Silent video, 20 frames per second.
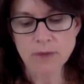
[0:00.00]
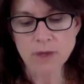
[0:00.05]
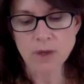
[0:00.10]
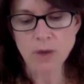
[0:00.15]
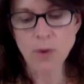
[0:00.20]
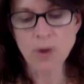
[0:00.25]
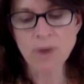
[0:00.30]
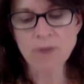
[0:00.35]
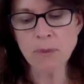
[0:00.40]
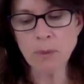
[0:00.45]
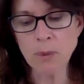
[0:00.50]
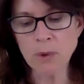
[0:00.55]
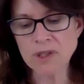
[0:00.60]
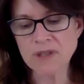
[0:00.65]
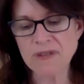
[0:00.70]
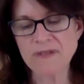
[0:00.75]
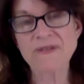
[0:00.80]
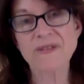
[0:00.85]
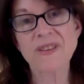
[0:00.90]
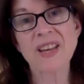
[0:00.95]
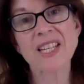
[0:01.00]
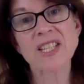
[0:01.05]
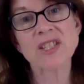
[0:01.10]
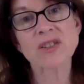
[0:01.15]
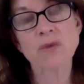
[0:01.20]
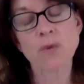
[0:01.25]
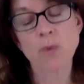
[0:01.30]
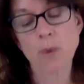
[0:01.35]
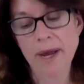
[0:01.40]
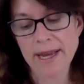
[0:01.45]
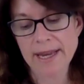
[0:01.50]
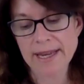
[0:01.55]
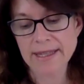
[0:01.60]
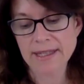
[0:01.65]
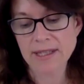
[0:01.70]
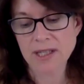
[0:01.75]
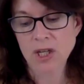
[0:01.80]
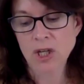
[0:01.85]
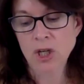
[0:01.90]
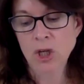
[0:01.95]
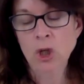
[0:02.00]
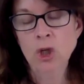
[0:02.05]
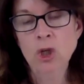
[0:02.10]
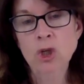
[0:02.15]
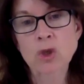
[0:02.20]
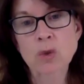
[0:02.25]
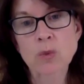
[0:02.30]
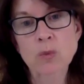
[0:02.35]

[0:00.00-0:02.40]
One of the most effective ways to